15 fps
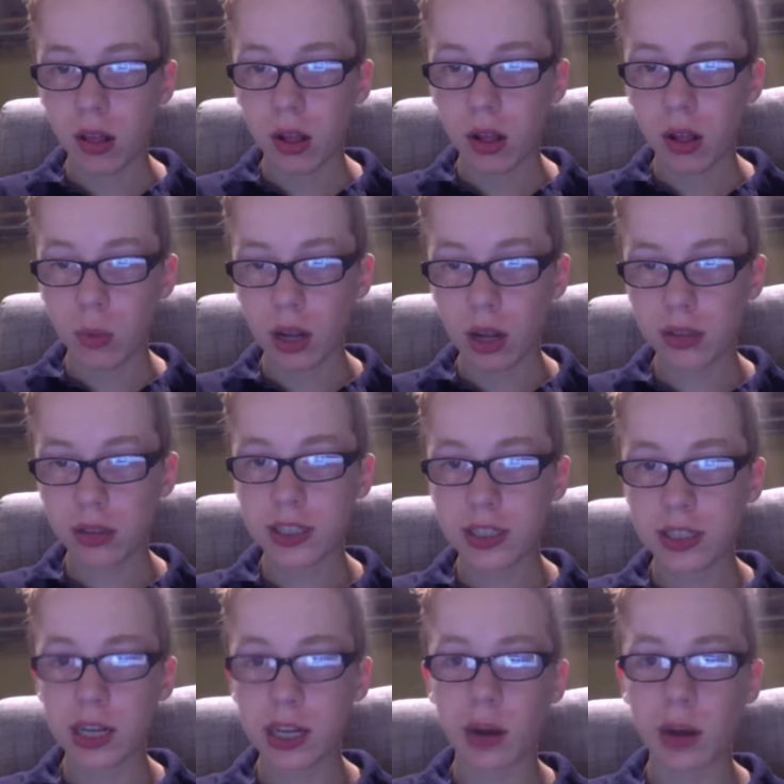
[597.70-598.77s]
Well, does
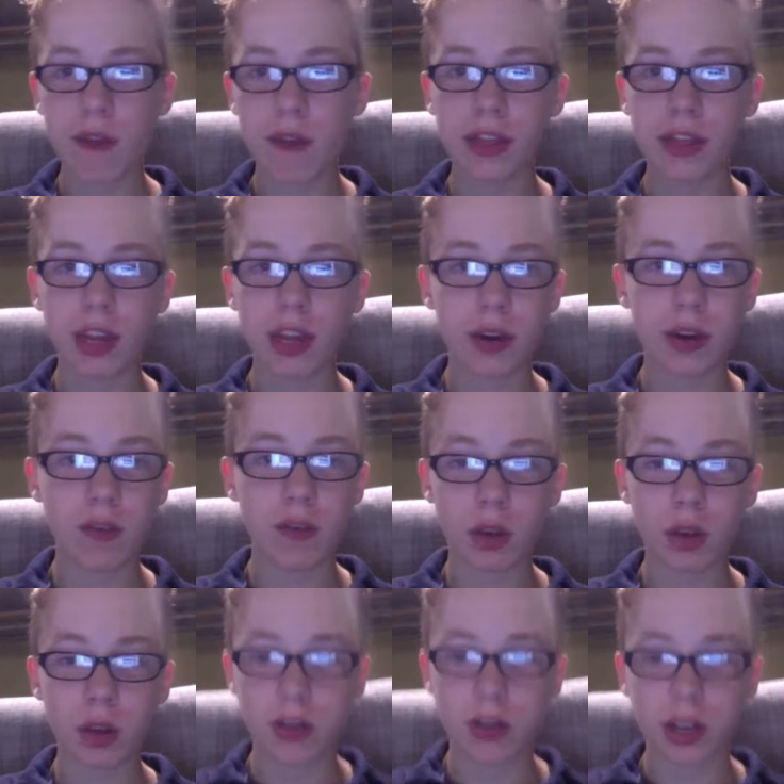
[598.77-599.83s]
anyone have a theory of what
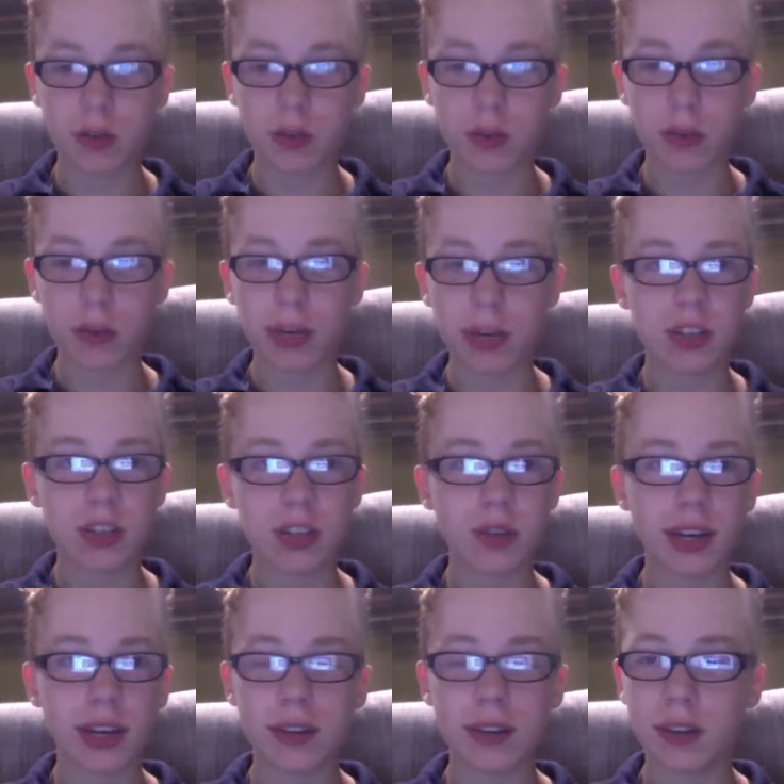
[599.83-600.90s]
they're going to do to Mean
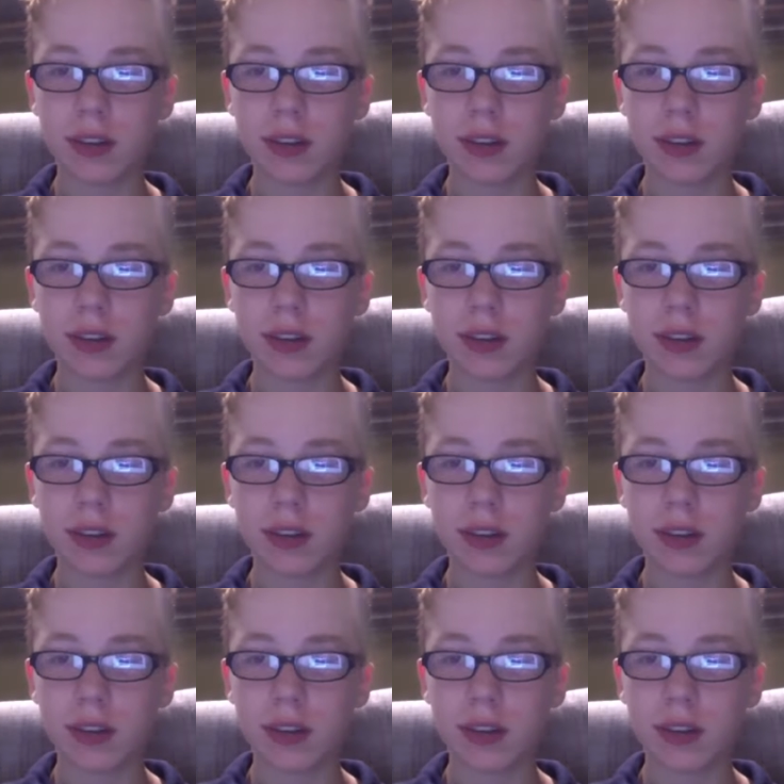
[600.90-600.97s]
Streak?